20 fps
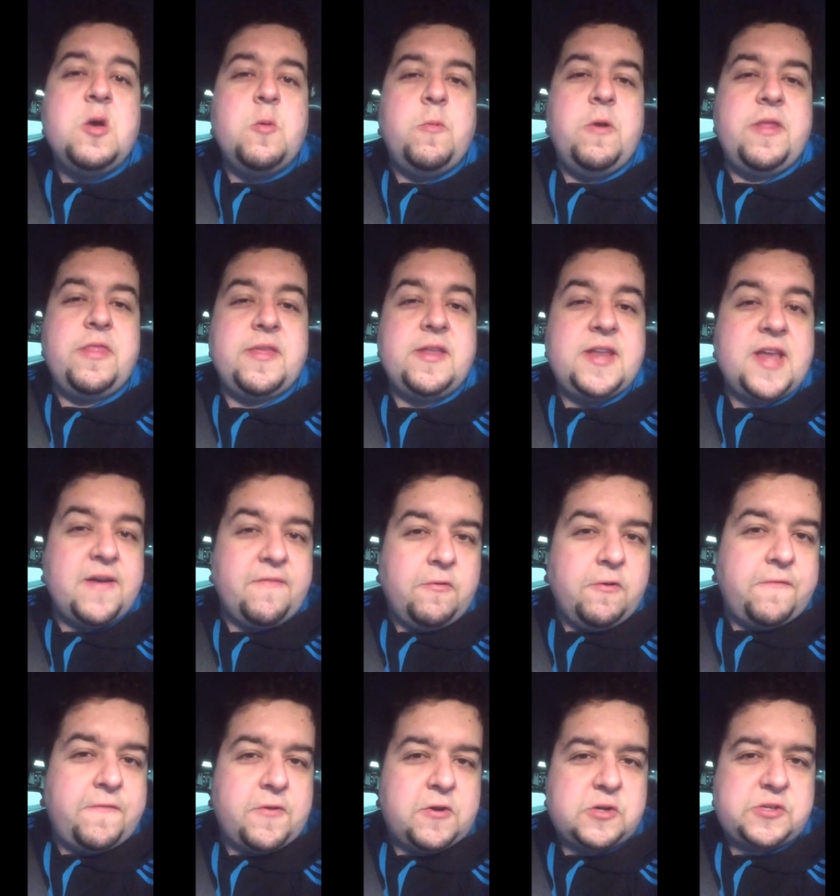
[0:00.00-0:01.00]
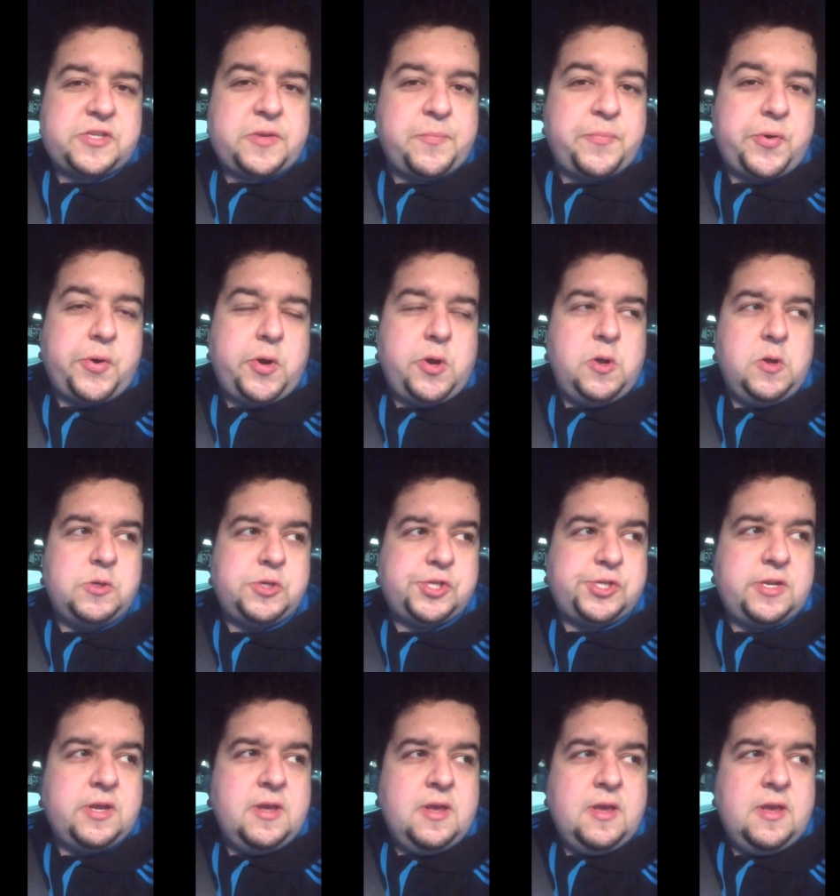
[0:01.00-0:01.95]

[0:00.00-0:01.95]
when the devil first approached